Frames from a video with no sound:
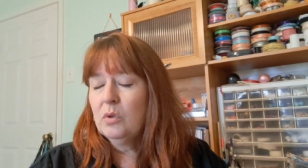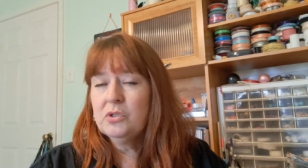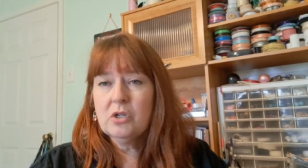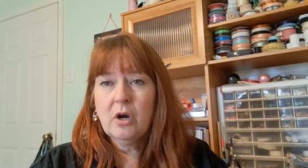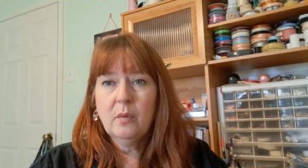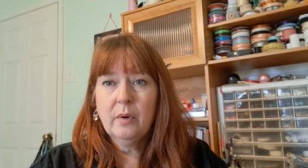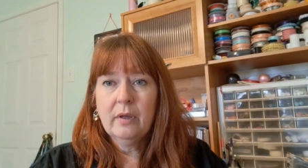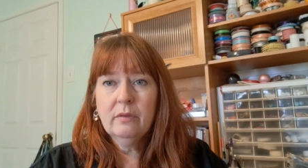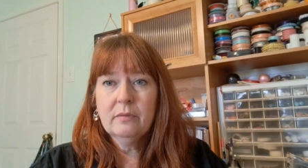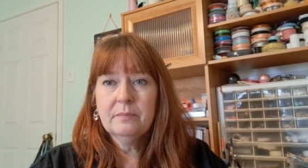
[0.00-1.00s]
we'll start
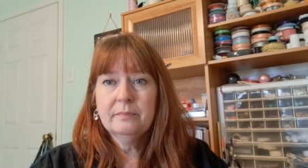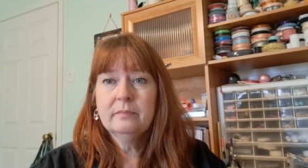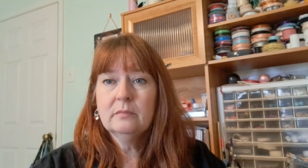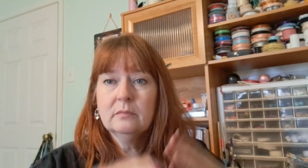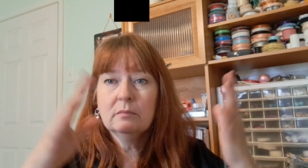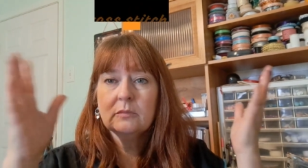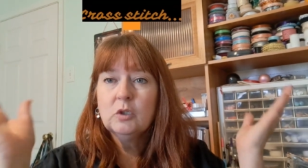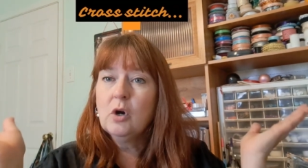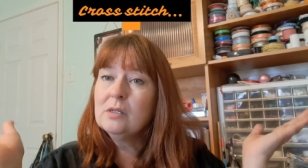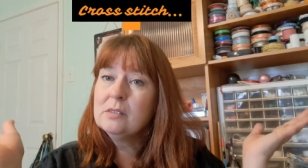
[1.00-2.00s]
with
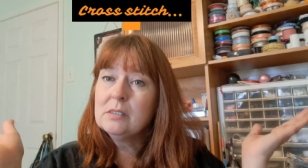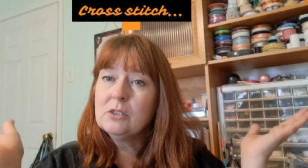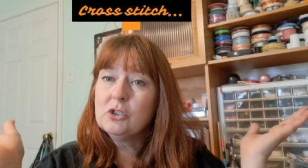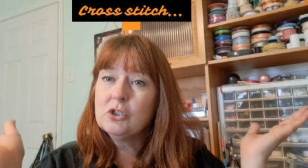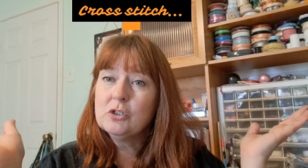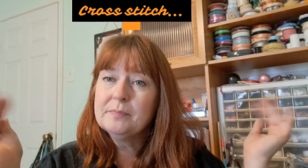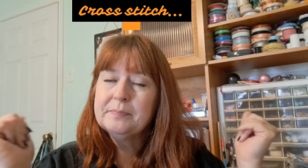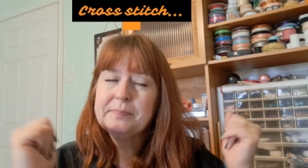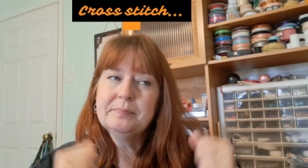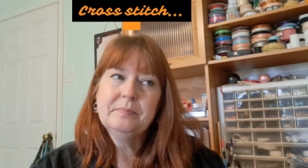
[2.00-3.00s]
cross stitch.
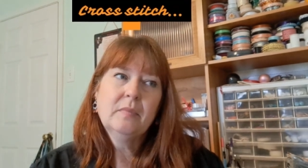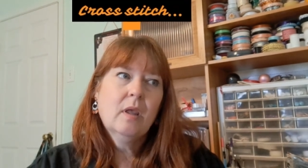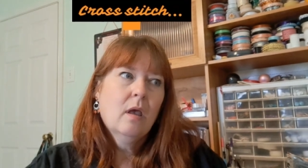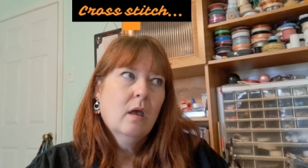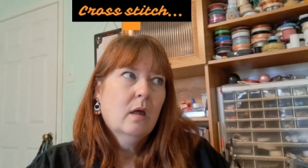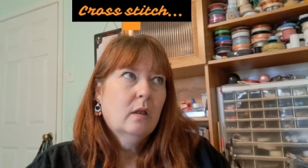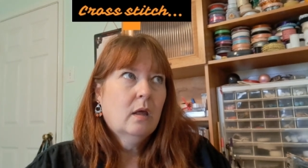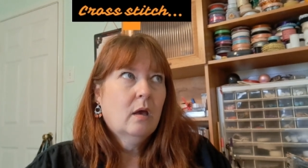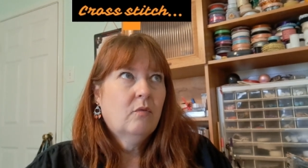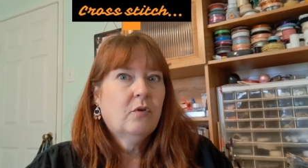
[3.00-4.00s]

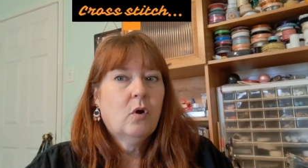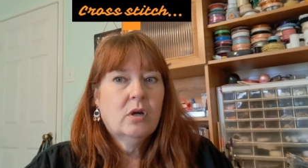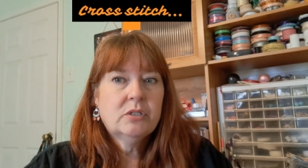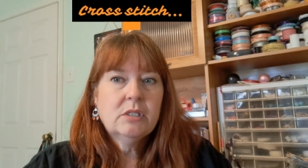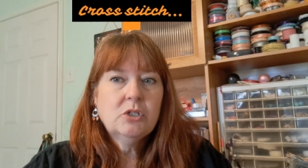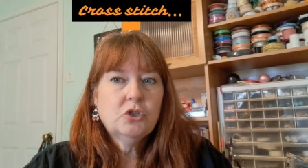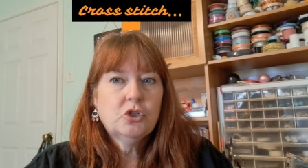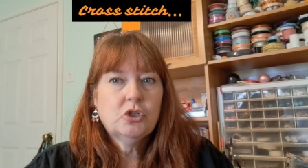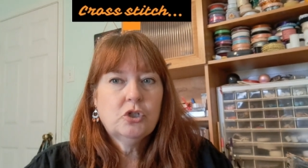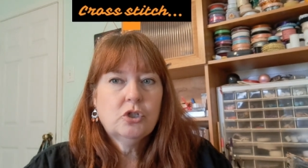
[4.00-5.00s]
Now for cross
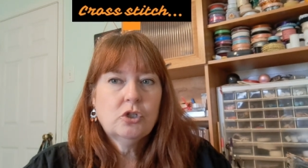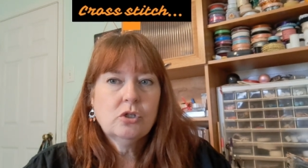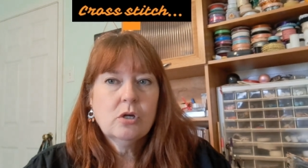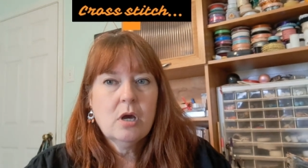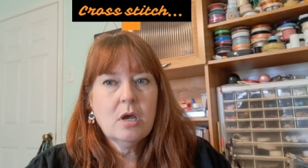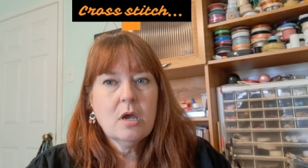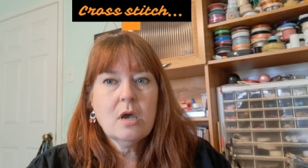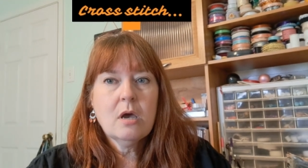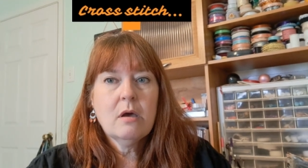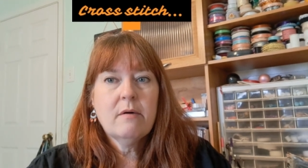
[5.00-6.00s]
stitch, I
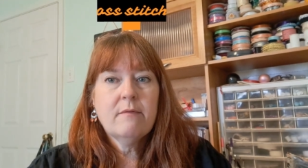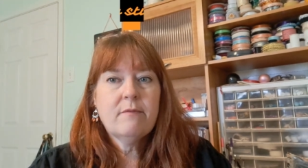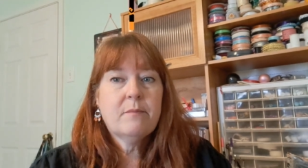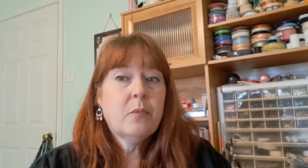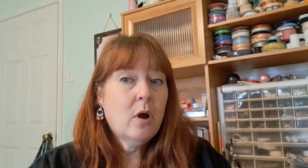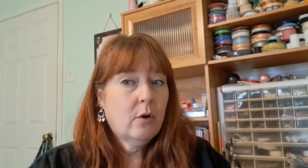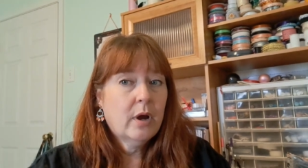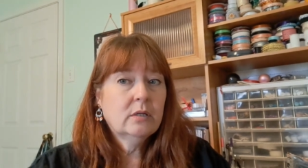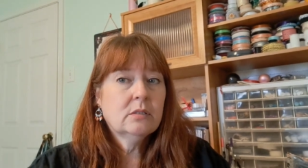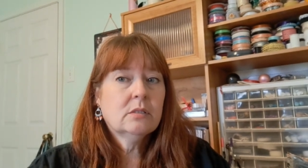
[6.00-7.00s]
have
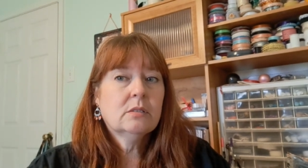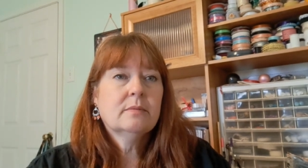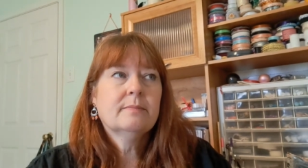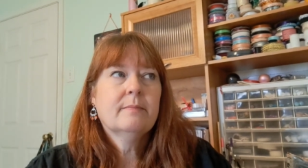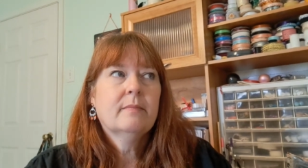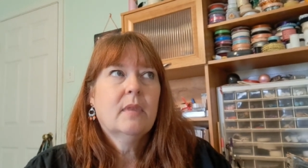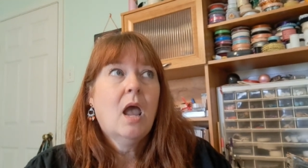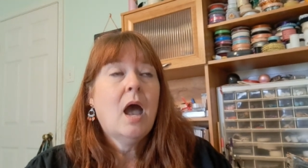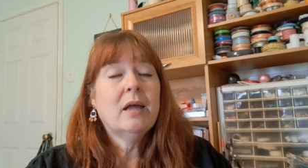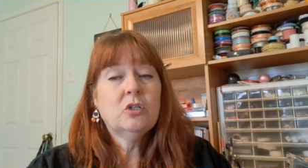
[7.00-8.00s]
progress.
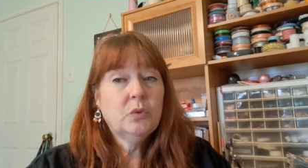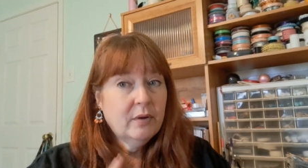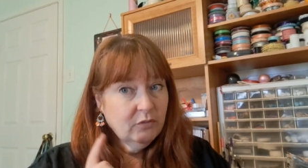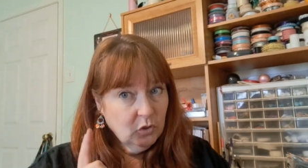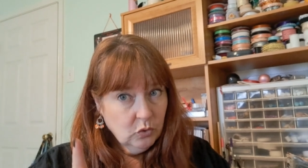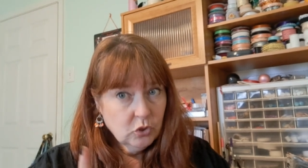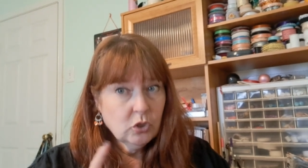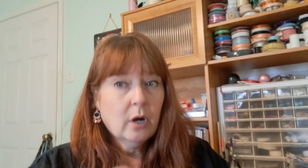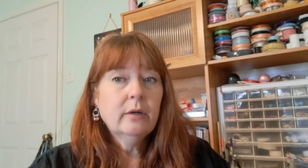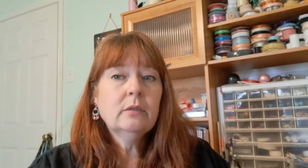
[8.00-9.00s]
I do have a new
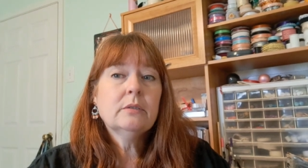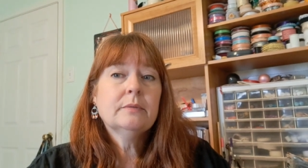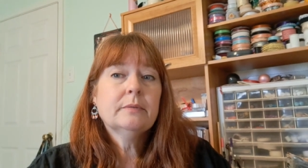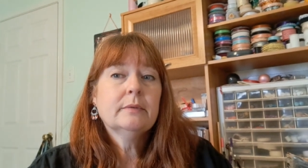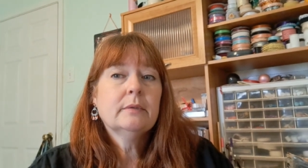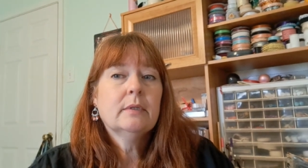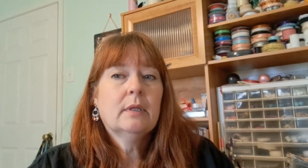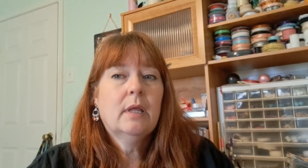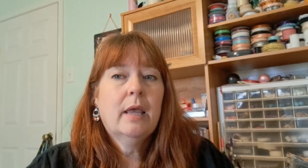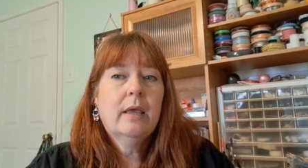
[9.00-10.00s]
start
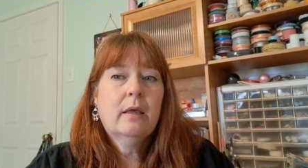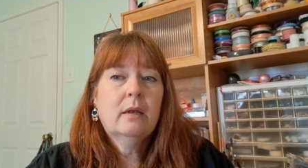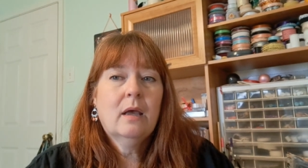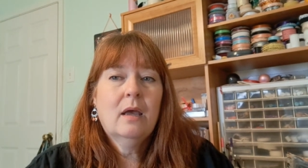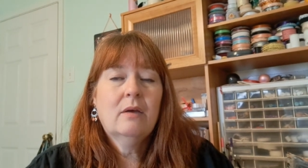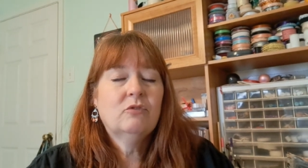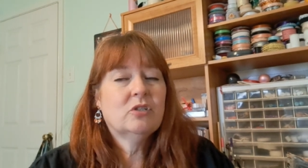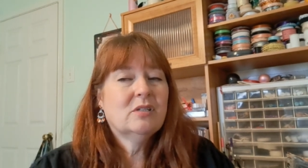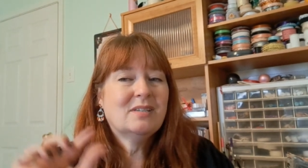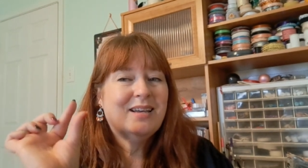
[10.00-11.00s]
and I have
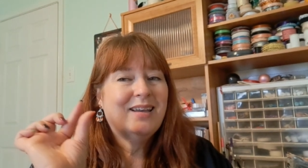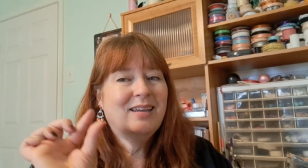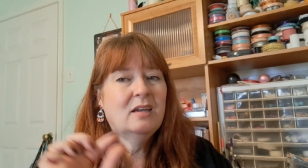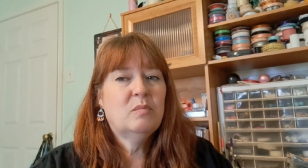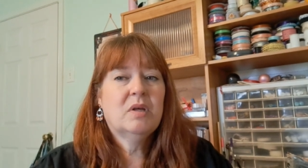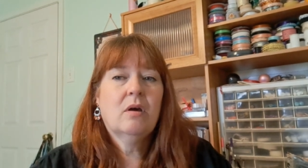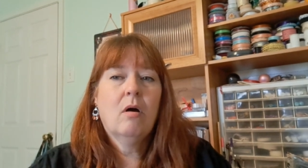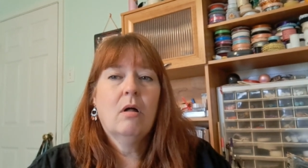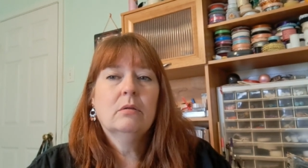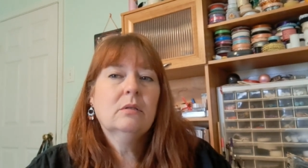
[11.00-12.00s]
just a tiny bit of
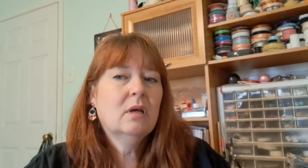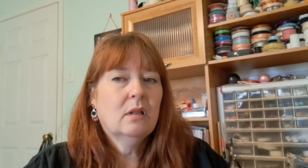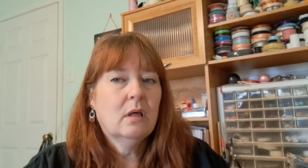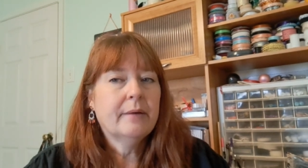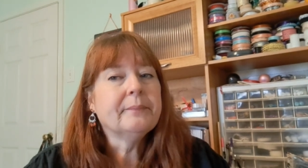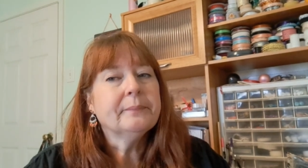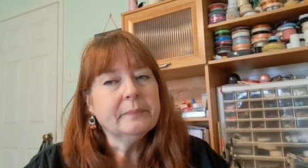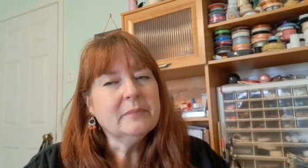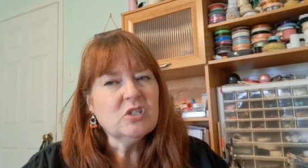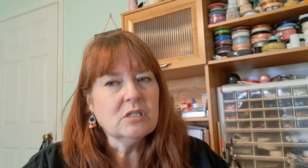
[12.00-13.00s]
haul. Not a lot,
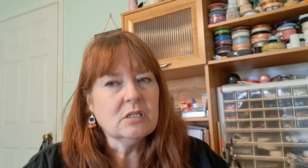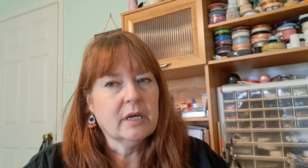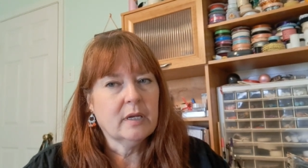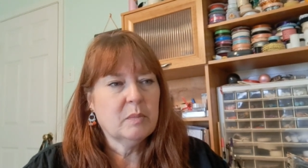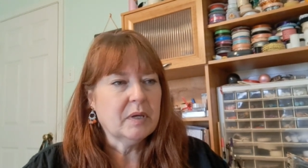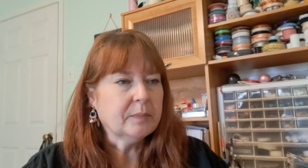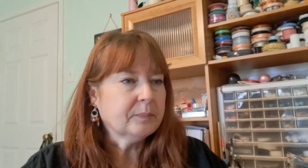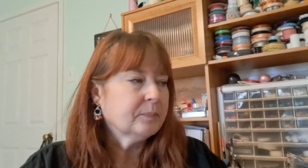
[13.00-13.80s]
just a tiny bit.